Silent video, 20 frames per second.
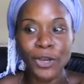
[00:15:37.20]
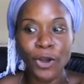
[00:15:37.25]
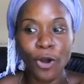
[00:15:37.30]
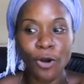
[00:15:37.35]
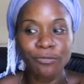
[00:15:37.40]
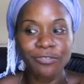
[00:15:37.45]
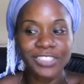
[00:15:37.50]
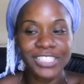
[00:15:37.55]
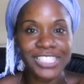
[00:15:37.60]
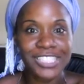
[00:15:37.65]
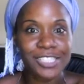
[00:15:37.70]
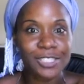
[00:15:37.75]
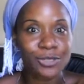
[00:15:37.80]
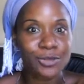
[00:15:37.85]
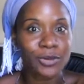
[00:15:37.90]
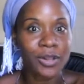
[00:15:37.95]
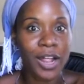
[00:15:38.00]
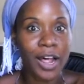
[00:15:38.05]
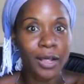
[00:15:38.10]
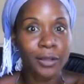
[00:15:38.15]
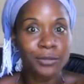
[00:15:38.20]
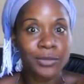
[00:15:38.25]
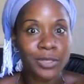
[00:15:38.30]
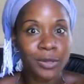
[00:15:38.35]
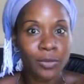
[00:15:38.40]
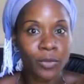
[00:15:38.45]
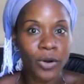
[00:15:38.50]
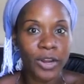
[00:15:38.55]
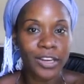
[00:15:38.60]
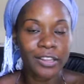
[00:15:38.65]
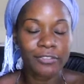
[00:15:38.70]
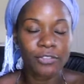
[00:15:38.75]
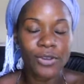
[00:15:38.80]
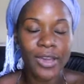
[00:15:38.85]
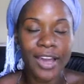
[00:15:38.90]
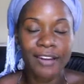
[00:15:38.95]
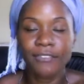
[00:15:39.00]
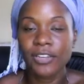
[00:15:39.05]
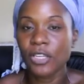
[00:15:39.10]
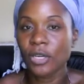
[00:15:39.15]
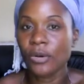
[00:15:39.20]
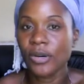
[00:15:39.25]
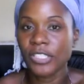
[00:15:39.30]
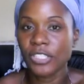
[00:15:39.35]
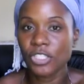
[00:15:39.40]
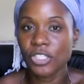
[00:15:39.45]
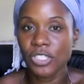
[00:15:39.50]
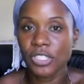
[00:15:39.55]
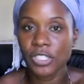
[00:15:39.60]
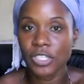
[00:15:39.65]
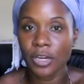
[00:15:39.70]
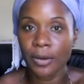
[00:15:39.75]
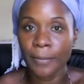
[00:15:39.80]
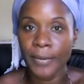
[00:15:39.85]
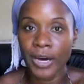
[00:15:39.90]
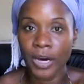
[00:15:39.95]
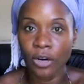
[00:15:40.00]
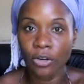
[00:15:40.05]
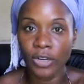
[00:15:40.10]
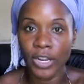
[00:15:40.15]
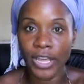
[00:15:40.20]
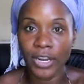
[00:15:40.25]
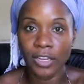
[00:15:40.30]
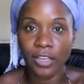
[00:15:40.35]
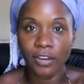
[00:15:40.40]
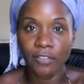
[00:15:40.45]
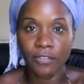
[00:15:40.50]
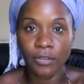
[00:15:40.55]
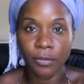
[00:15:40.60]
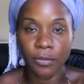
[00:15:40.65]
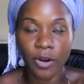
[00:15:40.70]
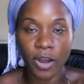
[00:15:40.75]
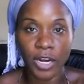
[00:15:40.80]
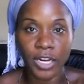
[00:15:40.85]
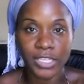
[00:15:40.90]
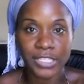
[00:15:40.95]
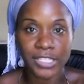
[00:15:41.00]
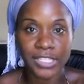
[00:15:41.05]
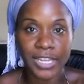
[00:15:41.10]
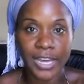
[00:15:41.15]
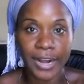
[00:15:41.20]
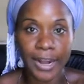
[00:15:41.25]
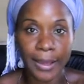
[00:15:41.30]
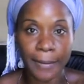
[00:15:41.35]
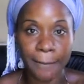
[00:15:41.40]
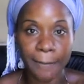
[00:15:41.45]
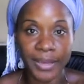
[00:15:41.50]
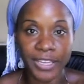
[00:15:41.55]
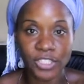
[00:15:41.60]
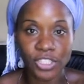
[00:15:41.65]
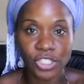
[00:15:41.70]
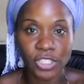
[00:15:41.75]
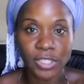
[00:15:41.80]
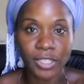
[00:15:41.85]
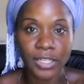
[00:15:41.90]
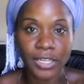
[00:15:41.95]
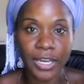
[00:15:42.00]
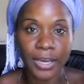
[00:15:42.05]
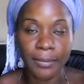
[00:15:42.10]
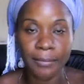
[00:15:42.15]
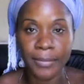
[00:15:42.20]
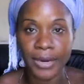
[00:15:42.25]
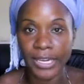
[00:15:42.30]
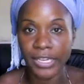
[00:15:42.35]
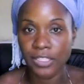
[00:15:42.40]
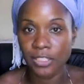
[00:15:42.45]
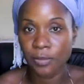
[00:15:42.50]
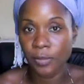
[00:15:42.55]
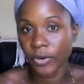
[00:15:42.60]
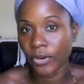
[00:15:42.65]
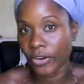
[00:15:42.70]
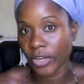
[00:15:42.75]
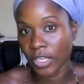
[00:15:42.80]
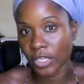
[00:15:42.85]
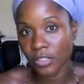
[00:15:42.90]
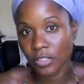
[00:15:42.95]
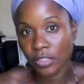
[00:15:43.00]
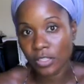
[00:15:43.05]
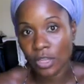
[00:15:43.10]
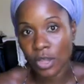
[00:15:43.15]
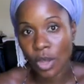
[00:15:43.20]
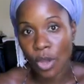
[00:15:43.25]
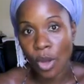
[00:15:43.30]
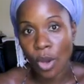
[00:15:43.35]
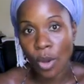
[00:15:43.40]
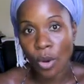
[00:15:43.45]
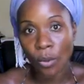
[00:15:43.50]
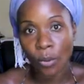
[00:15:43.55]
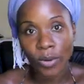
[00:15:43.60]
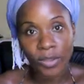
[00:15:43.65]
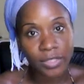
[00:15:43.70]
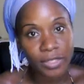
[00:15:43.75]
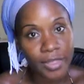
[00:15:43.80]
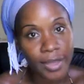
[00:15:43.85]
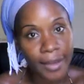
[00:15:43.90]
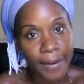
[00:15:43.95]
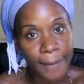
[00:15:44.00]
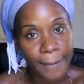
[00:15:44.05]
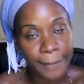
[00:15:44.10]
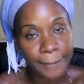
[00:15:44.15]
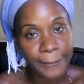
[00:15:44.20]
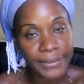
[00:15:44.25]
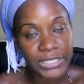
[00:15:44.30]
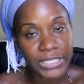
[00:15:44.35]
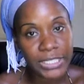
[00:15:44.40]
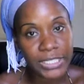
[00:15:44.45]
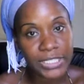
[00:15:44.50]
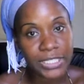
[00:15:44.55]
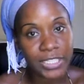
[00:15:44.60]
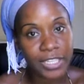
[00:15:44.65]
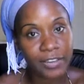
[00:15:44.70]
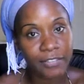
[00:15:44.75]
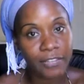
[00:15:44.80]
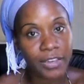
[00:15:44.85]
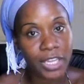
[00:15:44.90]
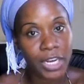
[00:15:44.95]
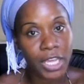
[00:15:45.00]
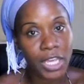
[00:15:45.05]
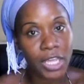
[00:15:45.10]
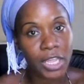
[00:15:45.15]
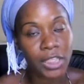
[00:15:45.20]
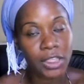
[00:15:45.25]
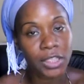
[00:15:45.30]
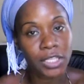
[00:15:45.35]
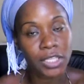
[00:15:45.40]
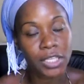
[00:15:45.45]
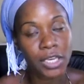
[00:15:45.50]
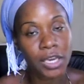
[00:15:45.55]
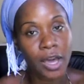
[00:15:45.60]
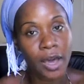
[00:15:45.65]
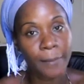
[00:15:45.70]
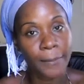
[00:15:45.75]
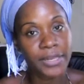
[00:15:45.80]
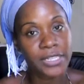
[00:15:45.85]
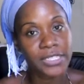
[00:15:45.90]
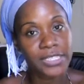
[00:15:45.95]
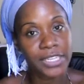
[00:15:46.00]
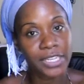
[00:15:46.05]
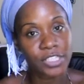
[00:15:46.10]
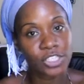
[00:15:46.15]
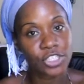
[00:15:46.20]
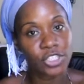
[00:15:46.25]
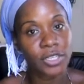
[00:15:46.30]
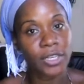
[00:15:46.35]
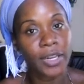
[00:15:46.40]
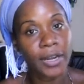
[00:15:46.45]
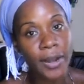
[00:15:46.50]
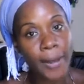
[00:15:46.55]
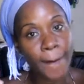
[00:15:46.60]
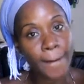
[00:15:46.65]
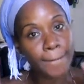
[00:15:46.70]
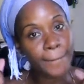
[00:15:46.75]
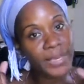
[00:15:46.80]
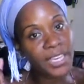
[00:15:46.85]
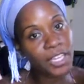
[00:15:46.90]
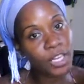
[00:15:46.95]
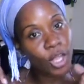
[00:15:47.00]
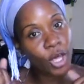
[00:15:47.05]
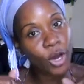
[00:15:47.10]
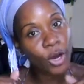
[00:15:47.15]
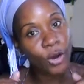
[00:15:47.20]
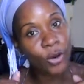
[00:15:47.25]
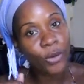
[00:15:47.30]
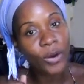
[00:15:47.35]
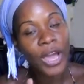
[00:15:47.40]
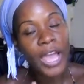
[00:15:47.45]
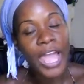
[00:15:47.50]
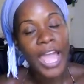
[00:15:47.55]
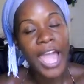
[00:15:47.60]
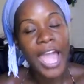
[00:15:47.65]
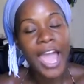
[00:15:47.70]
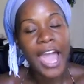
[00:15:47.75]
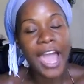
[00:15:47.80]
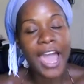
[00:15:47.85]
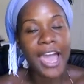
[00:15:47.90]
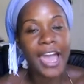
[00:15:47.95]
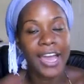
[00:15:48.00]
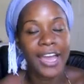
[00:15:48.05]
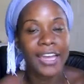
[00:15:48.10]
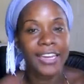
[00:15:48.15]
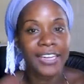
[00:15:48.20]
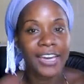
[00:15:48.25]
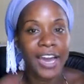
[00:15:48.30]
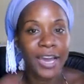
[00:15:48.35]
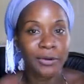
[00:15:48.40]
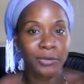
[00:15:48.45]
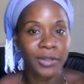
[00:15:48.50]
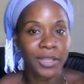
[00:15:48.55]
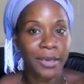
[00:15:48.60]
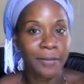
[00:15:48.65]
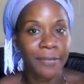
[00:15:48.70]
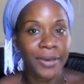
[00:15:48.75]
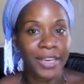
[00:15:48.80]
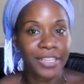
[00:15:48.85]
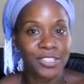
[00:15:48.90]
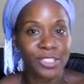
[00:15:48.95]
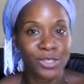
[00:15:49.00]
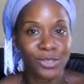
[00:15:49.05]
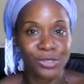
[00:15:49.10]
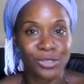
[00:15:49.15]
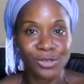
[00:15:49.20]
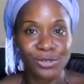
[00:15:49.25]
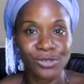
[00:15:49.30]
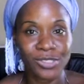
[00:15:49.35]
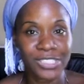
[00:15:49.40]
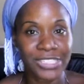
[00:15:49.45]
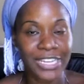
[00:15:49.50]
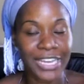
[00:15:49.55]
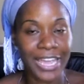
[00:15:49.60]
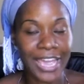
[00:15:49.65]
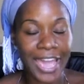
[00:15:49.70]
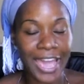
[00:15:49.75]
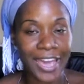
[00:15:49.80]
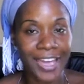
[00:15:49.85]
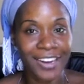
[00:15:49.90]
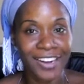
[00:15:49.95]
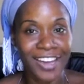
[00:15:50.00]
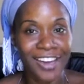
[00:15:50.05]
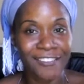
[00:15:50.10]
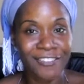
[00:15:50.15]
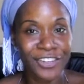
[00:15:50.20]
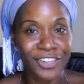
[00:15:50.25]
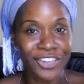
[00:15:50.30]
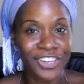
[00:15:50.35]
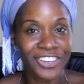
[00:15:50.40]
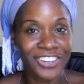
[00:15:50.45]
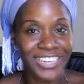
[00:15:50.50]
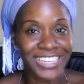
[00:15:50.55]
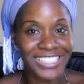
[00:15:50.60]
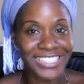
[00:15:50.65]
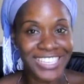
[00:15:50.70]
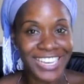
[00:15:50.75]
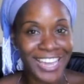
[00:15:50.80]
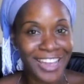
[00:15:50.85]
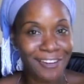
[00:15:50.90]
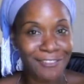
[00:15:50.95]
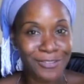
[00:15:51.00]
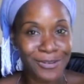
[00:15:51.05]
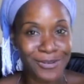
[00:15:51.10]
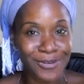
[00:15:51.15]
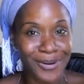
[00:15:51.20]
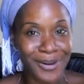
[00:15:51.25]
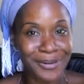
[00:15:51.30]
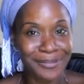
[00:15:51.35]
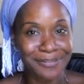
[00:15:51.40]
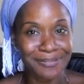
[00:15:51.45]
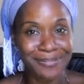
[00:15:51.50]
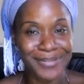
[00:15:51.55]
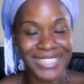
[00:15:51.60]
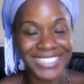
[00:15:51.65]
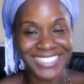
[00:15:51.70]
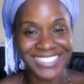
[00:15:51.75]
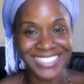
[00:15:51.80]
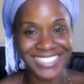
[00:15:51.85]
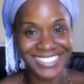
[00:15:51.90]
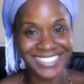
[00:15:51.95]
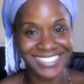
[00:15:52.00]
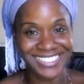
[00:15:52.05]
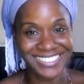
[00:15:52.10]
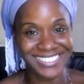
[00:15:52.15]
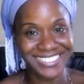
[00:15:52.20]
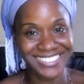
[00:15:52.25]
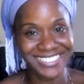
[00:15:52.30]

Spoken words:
hopefully this will help someone. If you have any questions about any of the products that I mentioned and my experience with them, please leave it in the comment section below, and I will get back to you as soon as I can. Have a great day, everyone. Blessings.